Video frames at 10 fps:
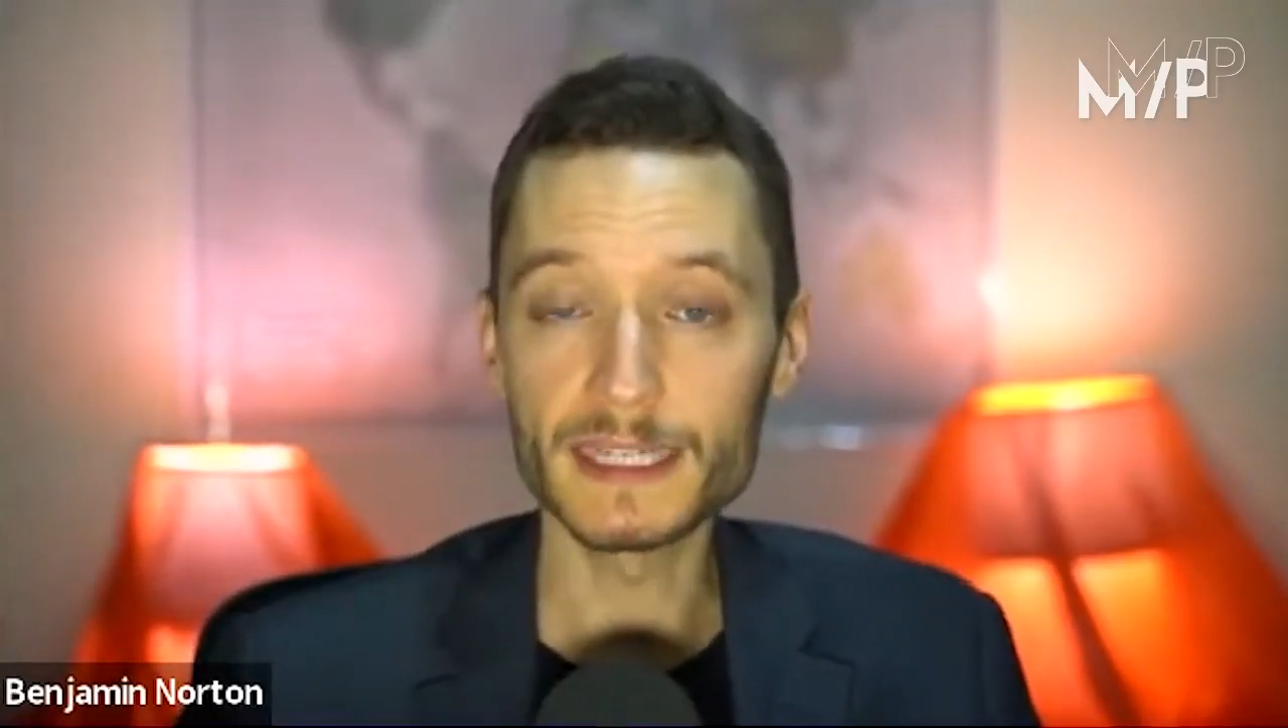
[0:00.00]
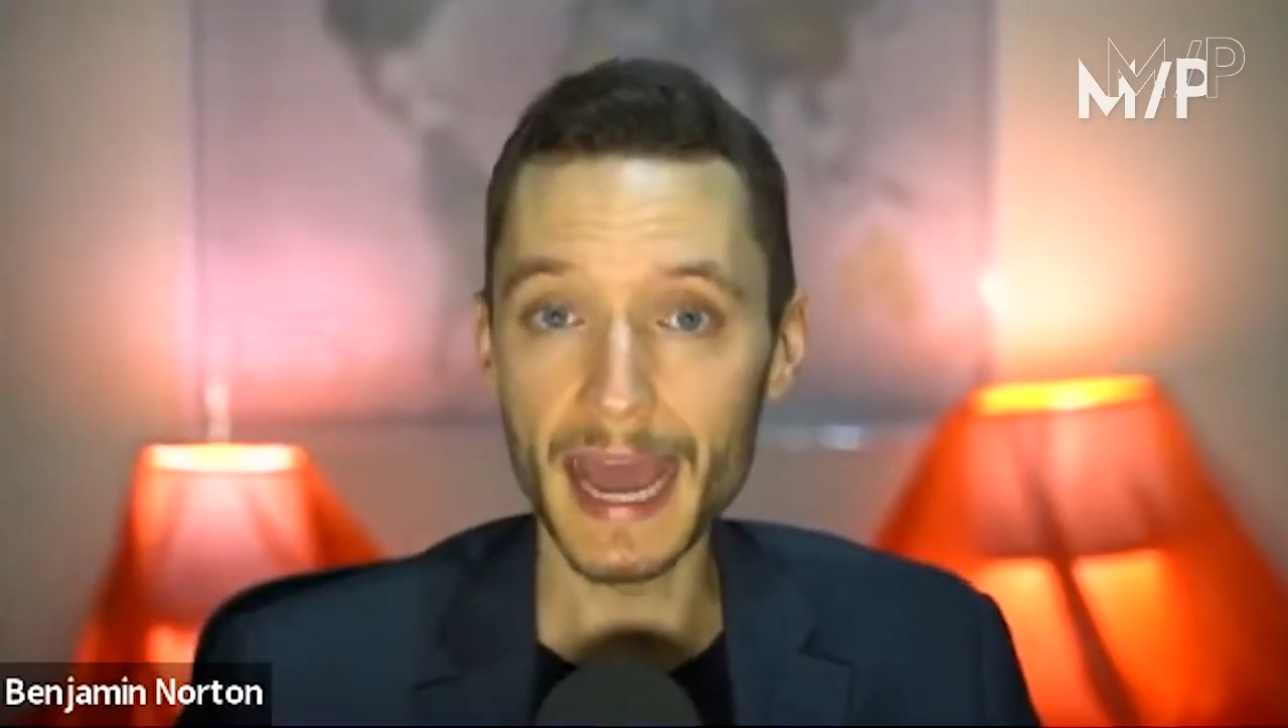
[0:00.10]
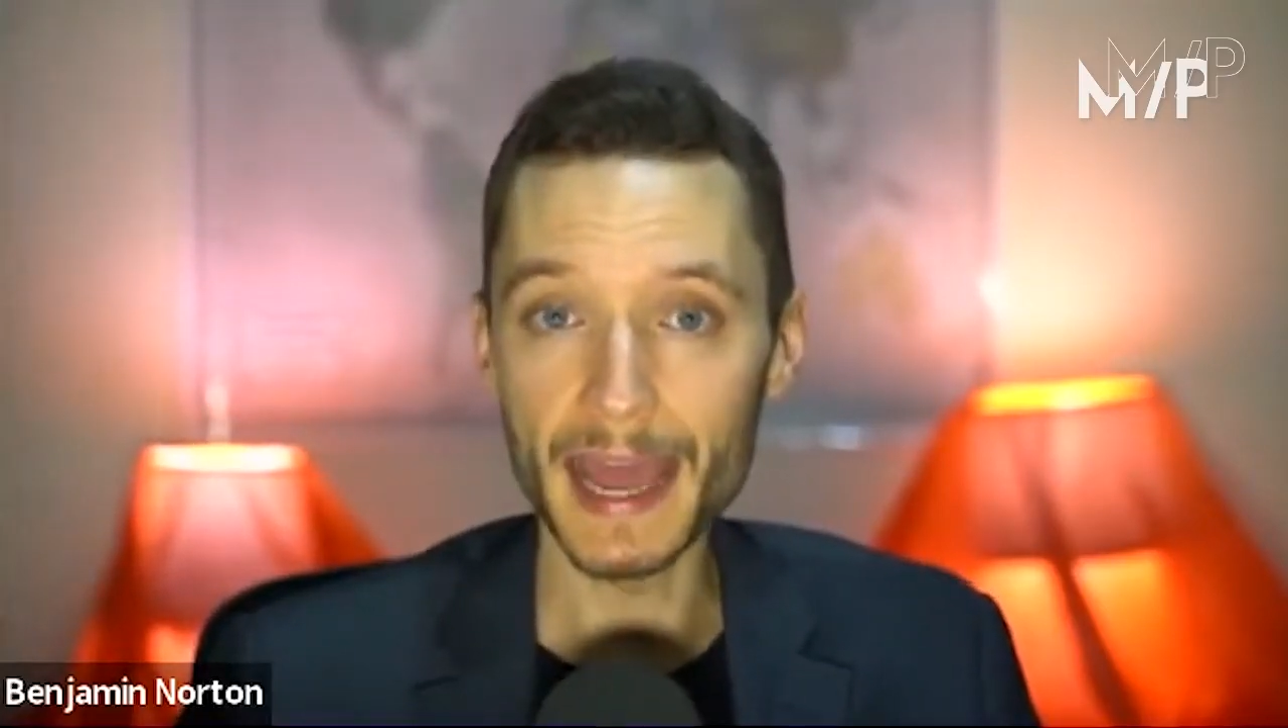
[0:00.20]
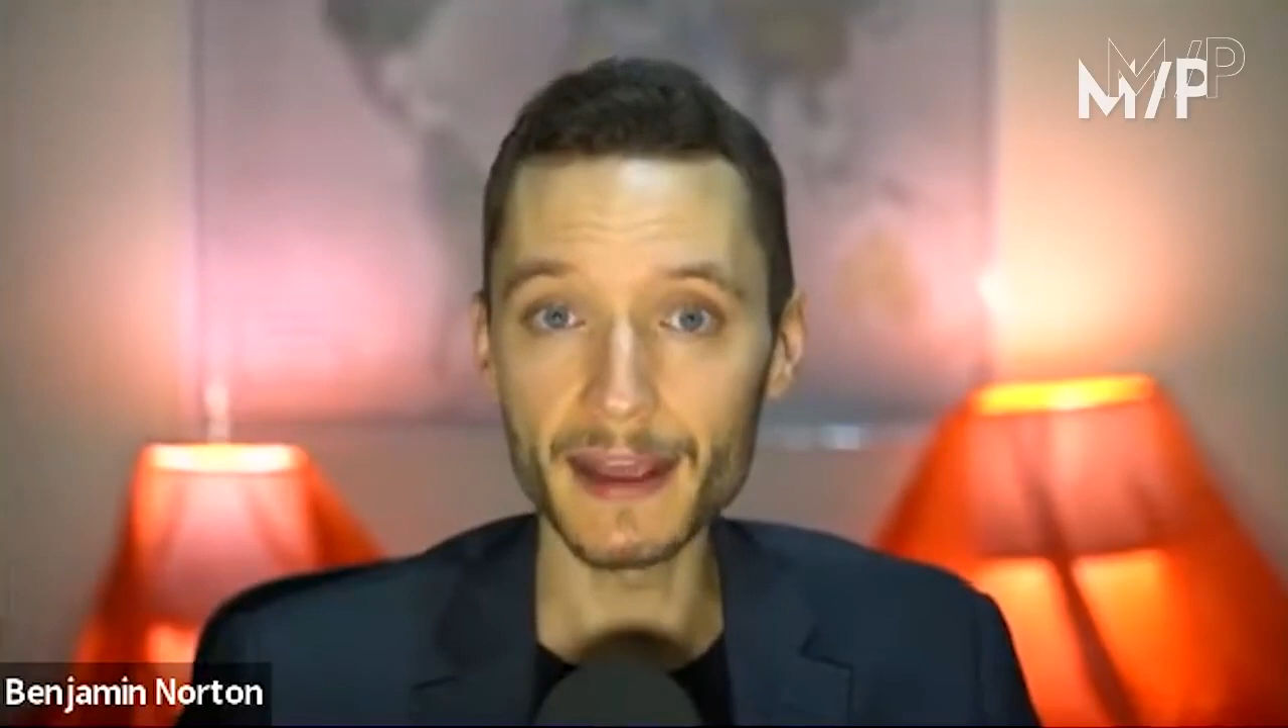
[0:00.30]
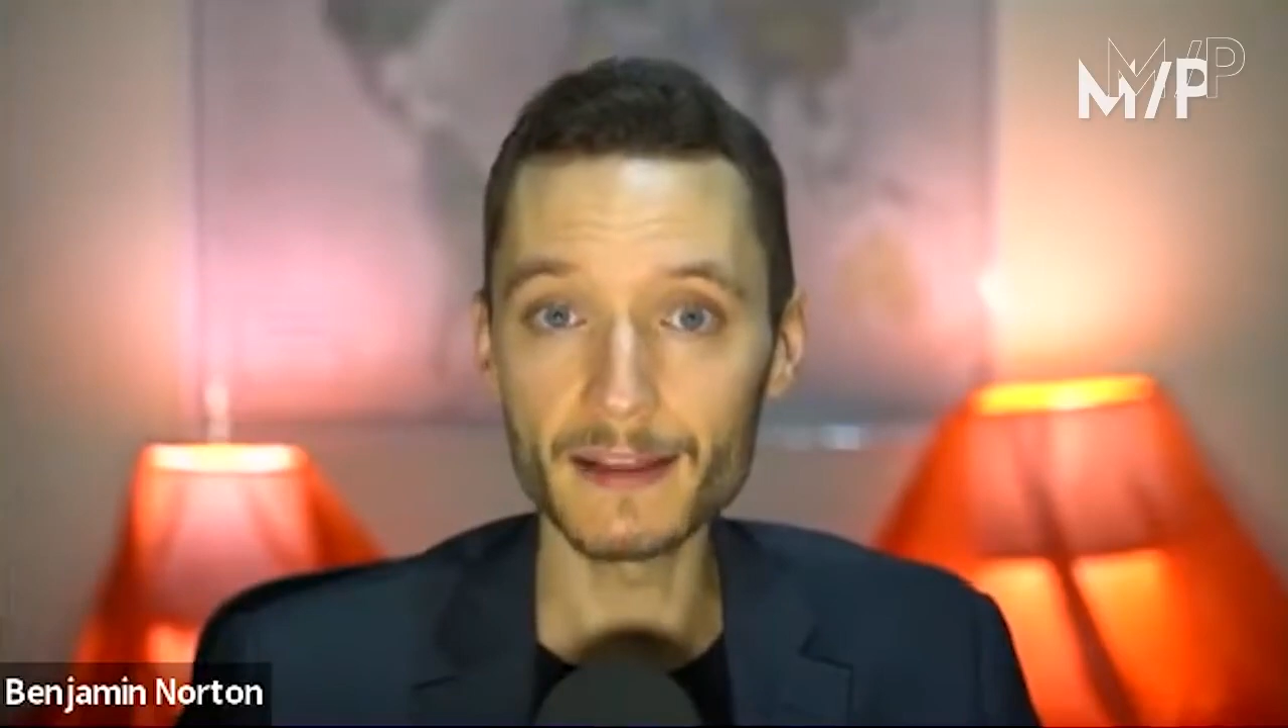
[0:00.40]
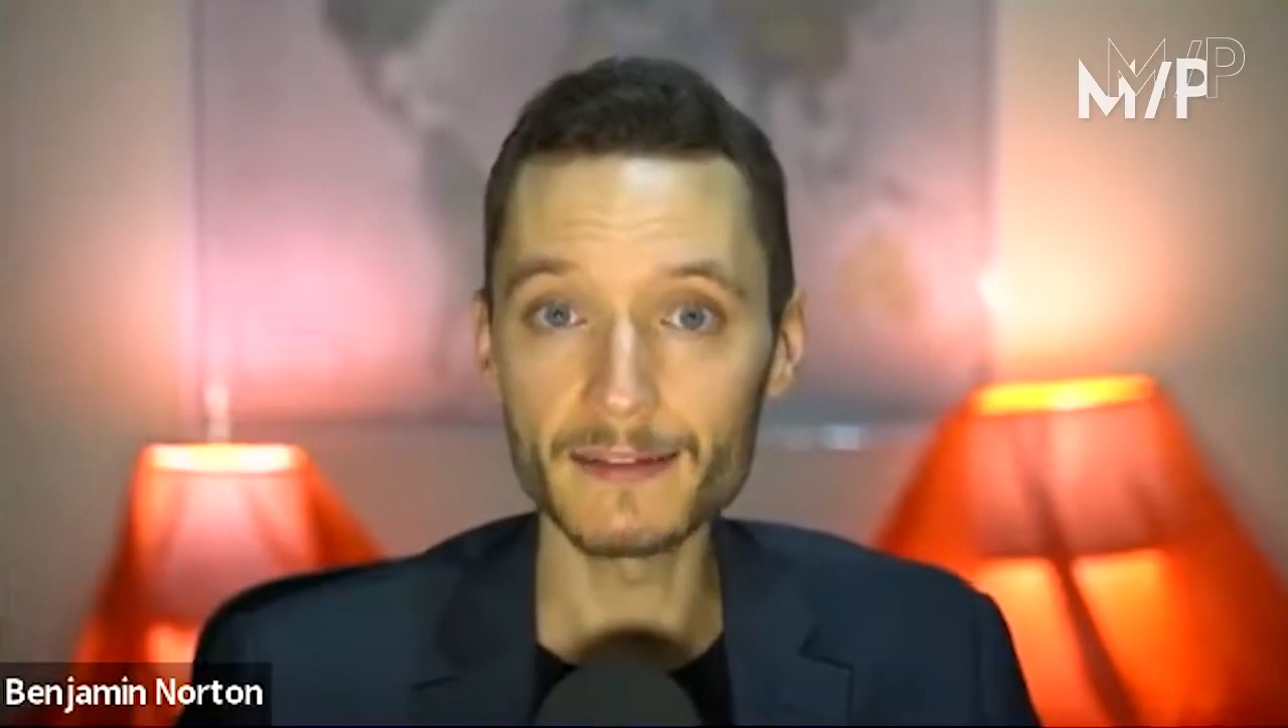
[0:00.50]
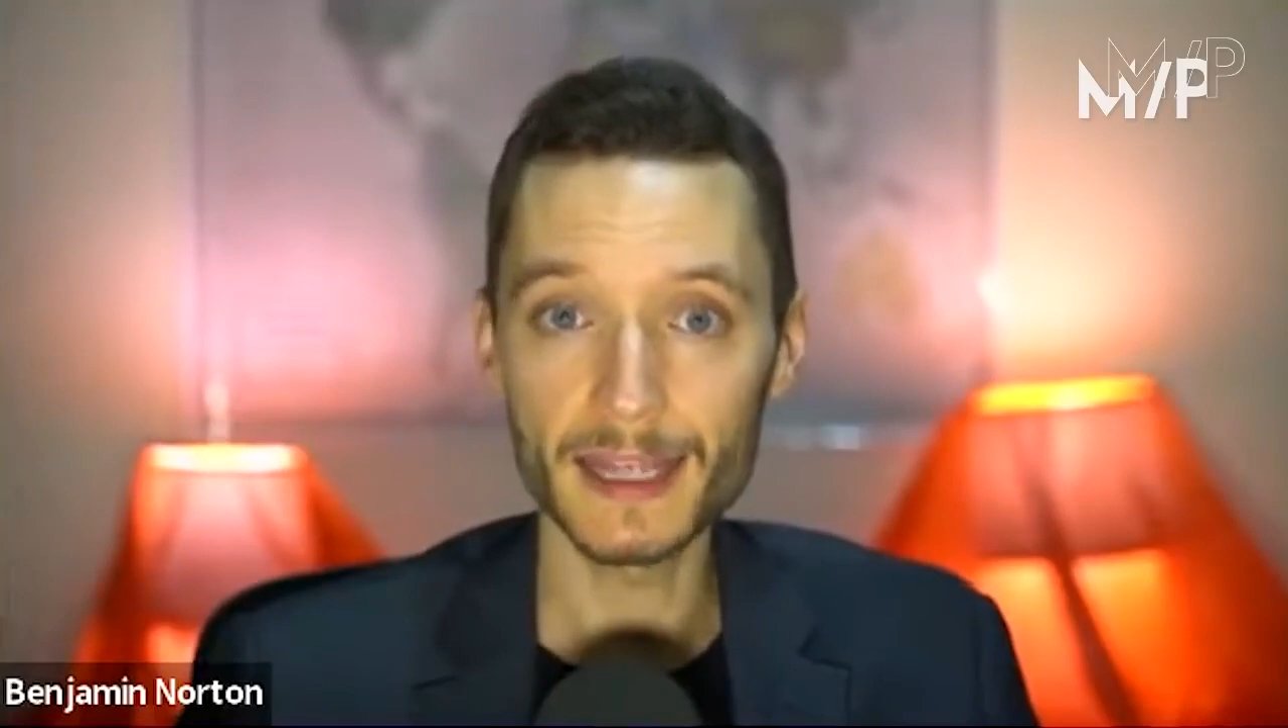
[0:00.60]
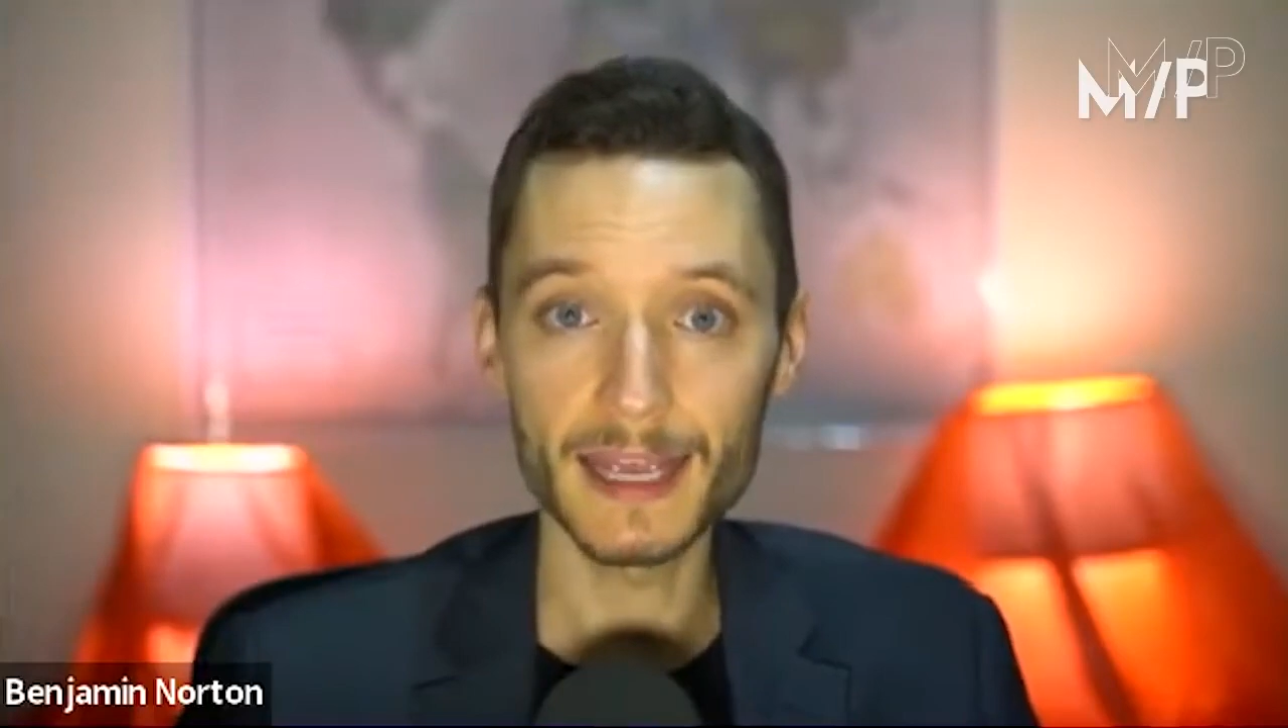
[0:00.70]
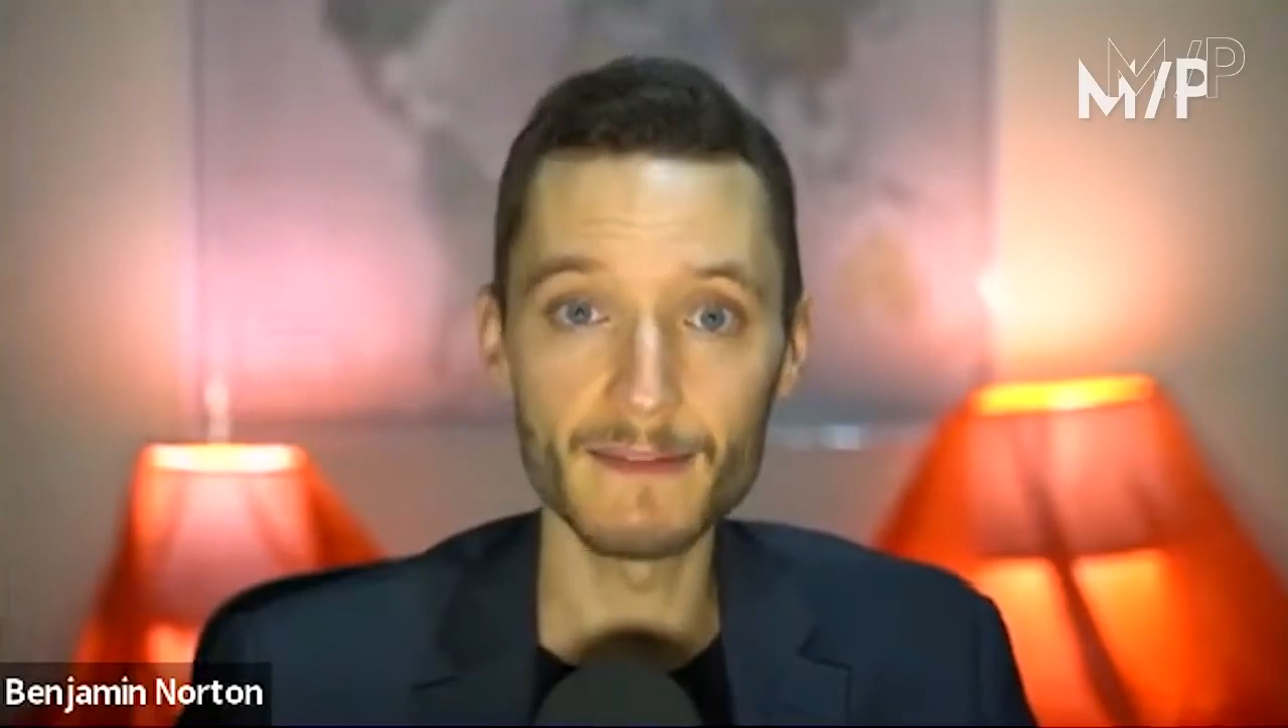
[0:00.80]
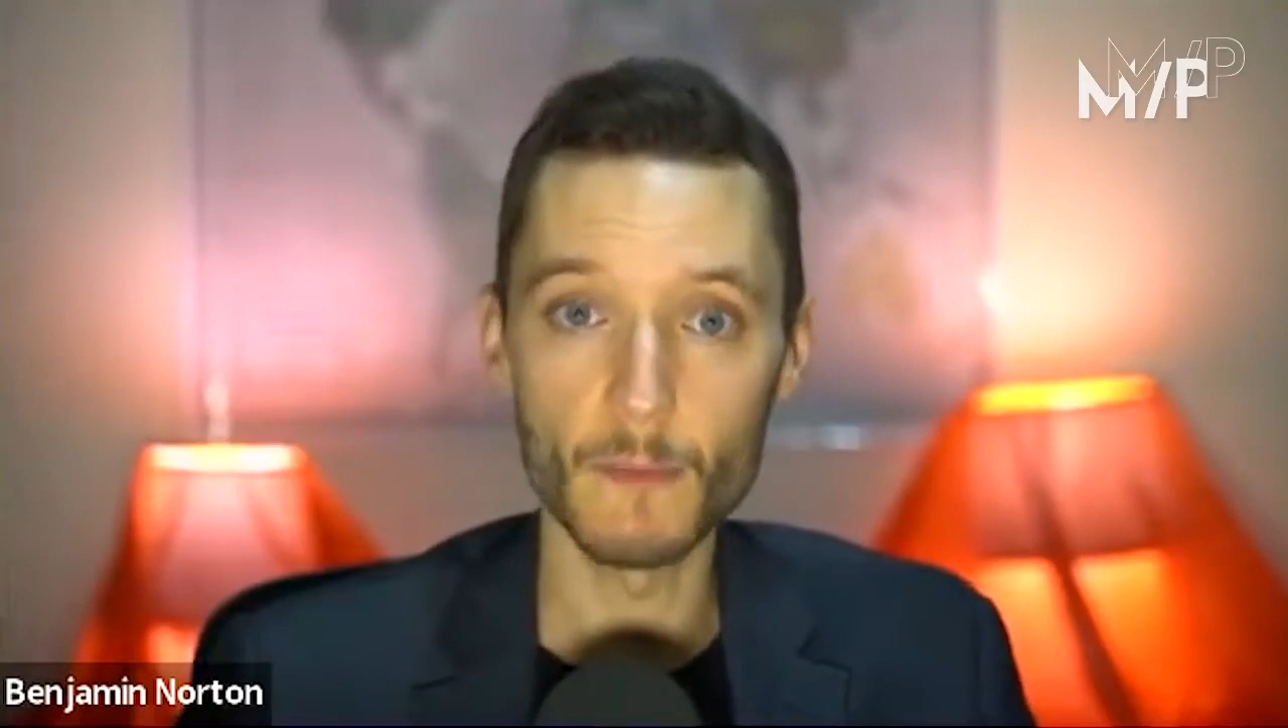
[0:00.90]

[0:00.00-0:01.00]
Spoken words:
gangs to give